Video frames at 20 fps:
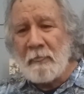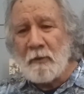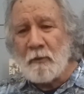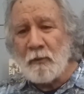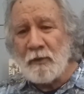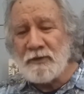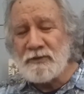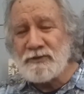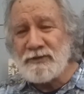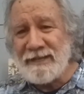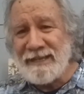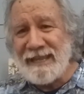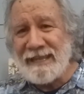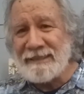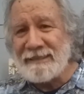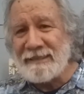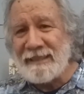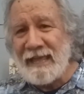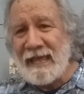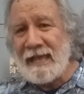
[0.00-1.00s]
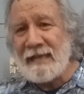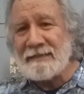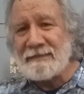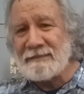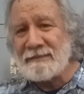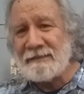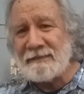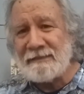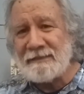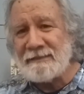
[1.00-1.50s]
once you get that
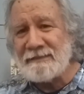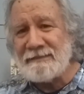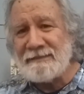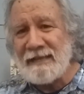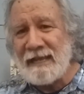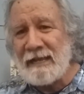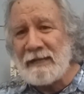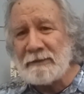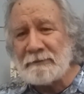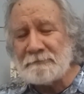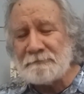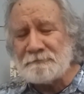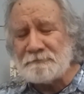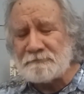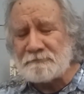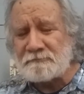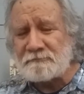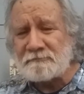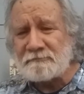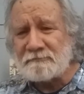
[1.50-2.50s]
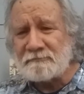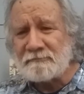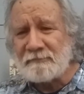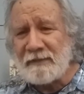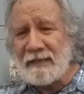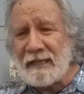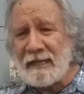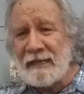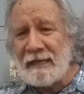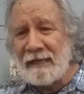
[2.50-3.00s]
down,
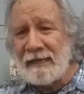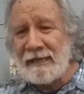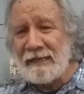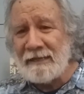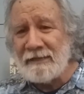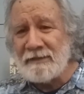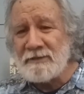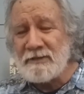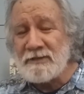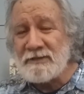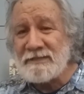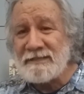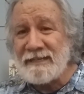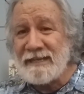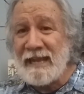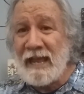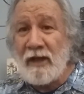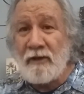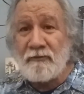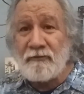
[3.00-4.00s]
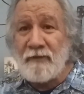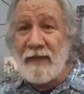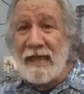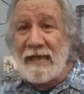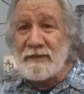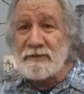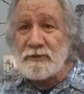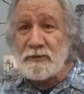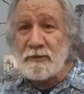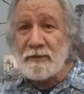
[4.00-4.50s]
just see how
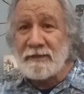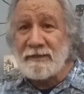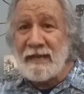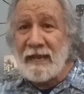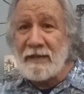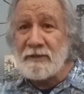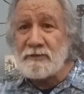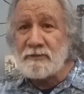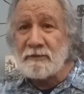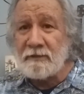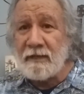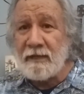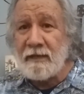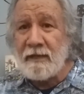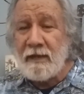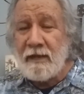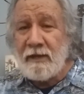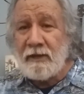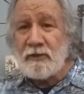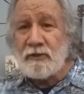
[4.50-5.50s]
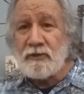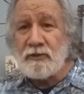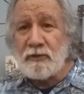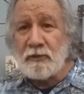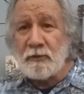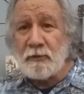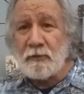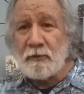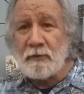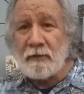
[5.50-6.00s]
fast you can actually
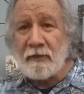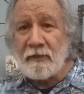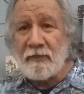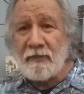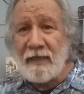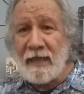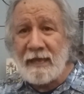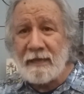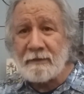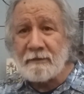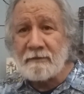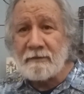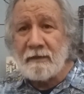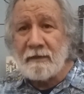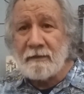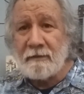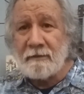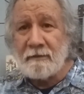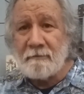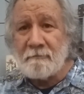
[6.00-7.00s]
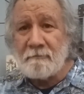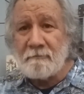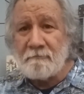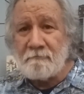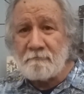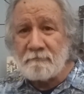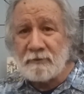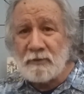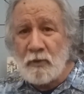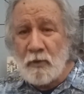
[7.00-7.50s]
do that
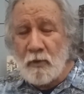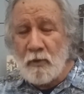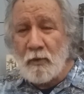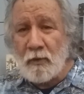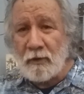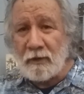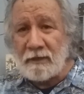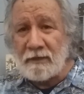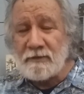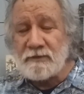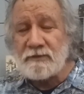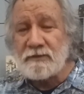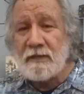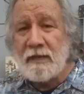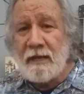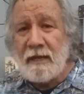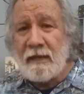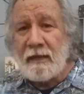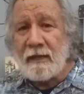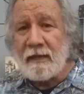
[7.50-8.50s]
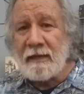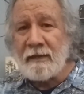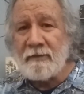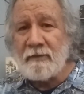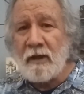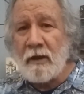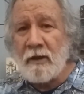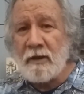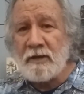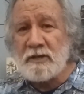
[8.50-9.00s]
chorus. And
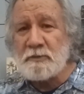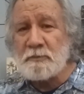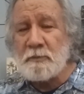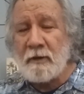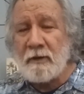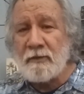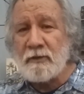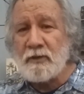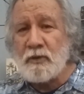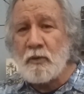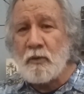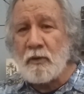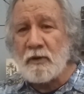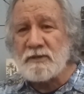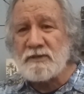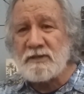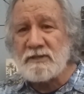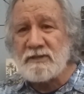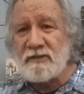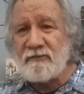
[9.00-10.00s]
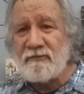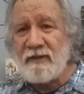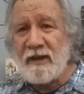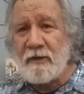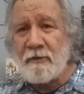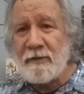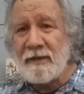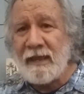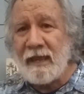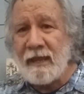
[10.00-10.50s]
the hardest part of the chorus is the
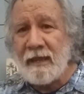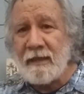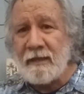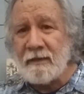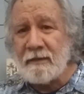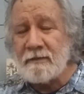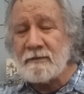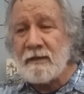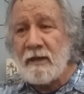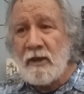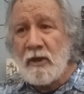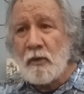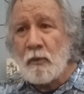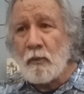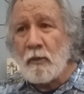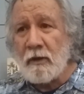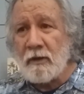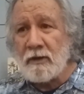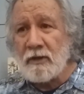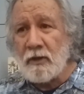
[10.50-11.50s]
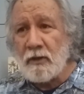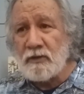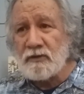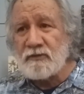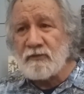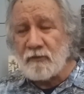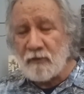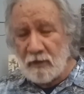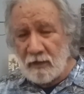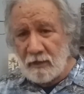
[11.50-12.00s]
very end, where it goes
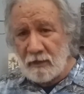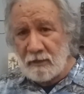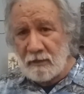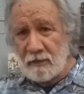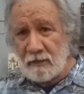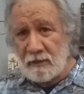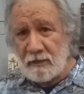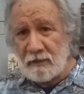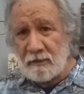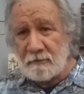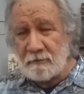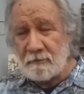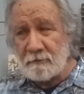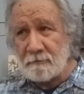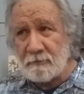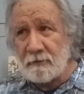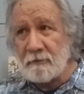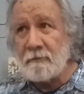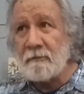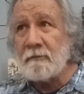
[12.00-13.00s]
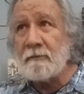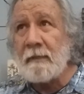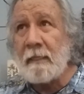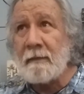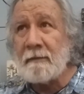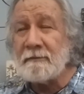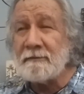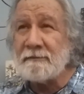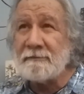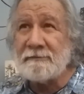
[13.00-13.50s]
from,
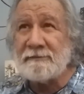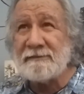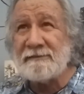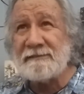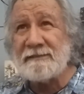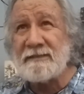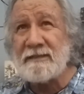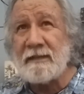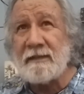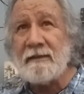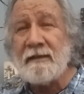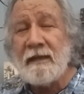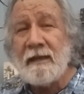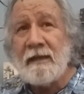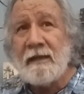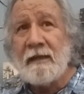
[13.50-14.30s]
let's see,